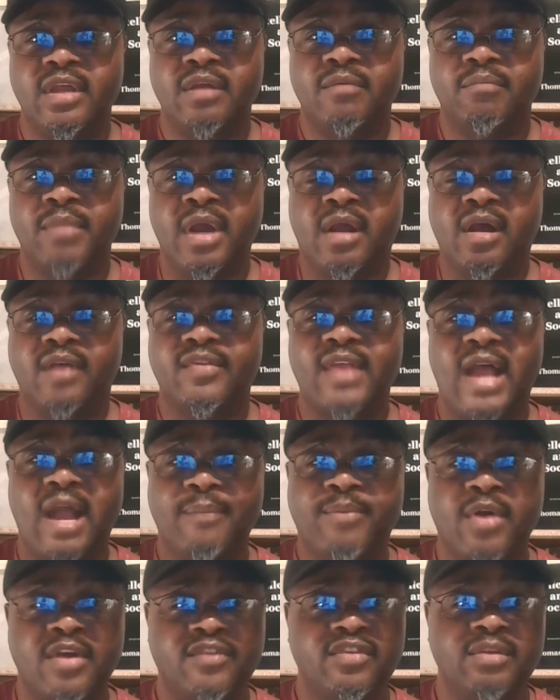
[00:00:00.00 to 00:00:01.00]
because I
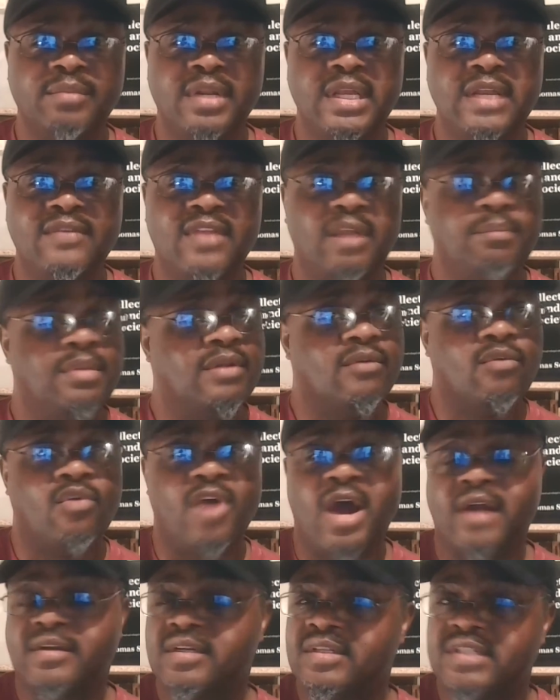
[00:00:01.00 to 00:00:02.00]
personally believe they've been
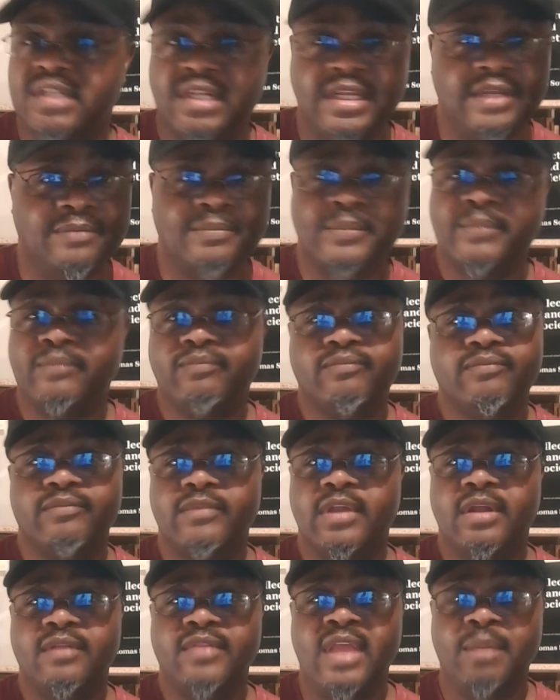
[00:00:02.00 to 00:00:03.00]
rocked to sleep.
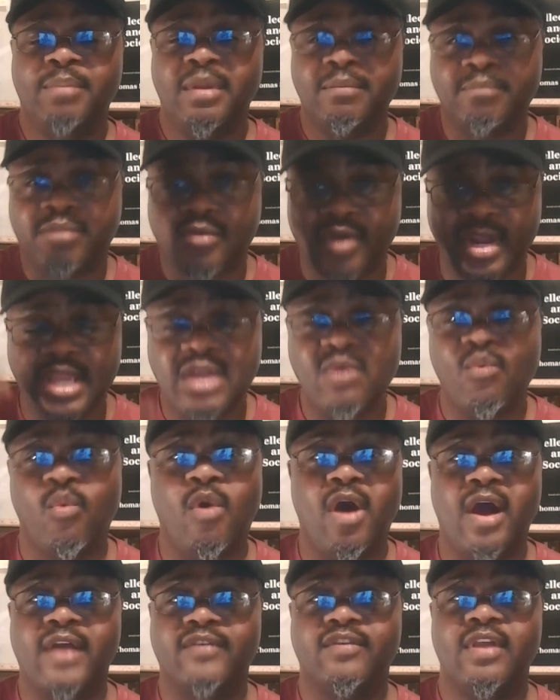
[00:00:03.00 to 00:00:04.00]
They've been
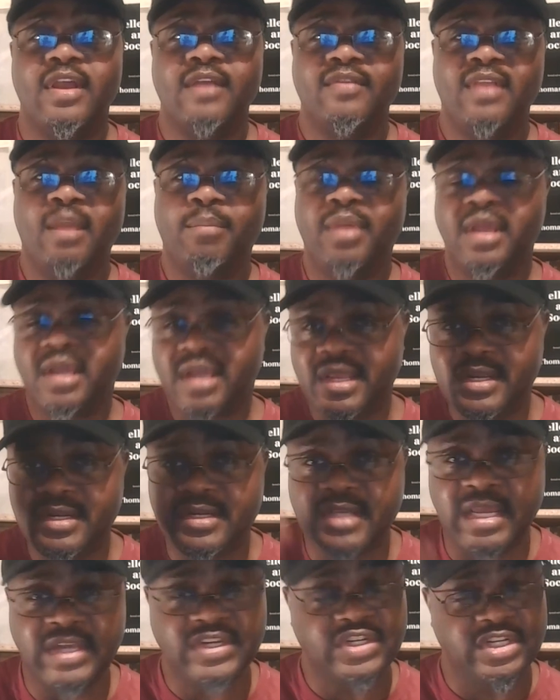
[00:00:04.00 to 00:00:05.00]
brainwashed. They've been
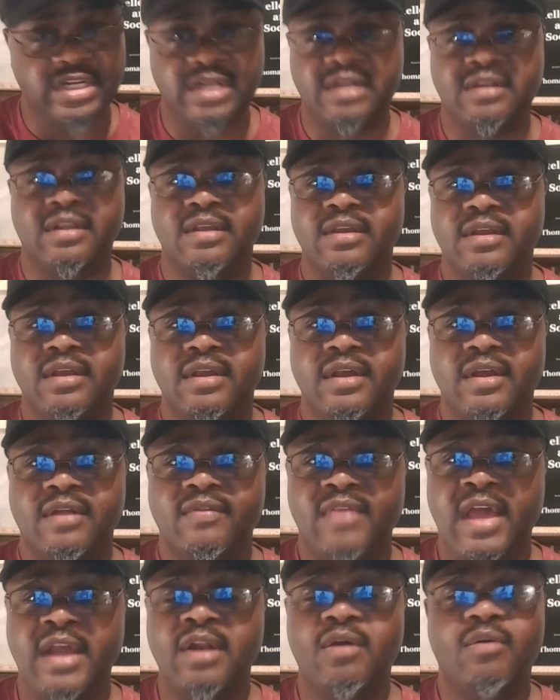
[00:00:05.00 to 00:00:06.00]
conditioned.
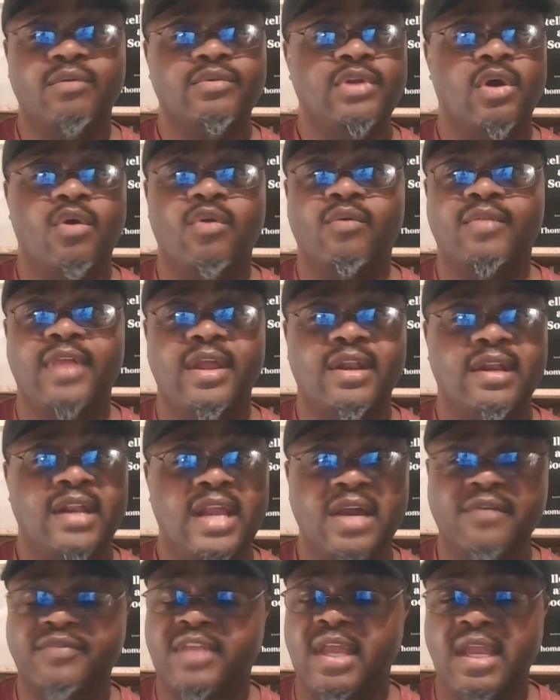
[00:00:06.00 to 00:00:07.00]
They don't know their
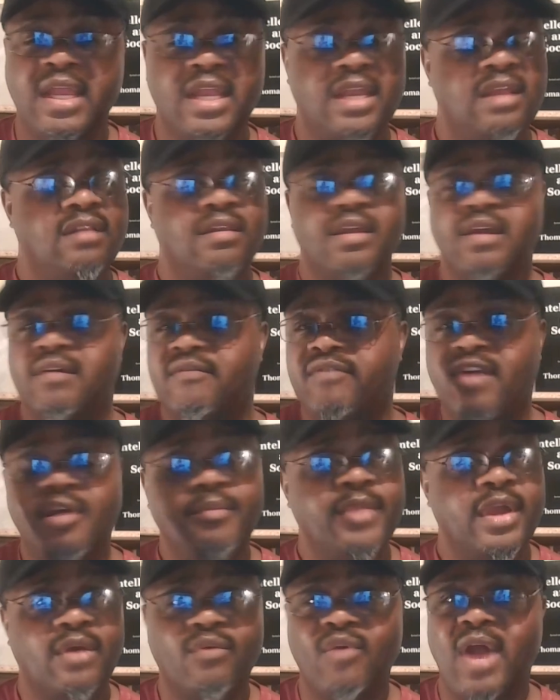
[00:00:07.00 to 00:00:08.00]
left hand from
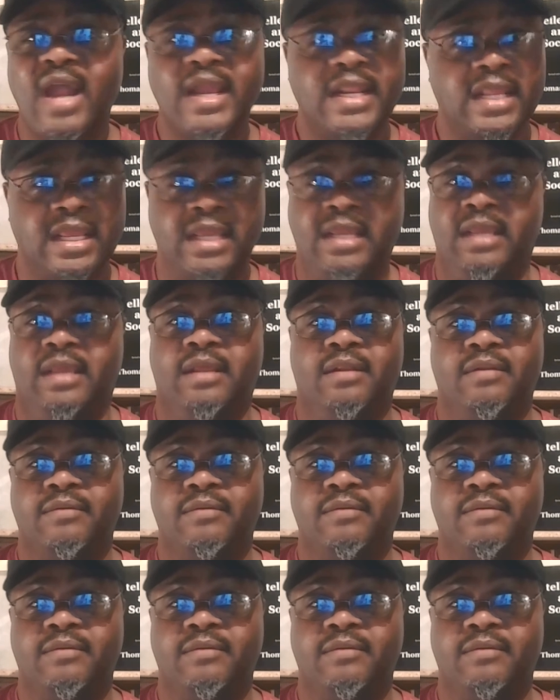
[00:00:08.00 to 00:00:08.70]
their right hand.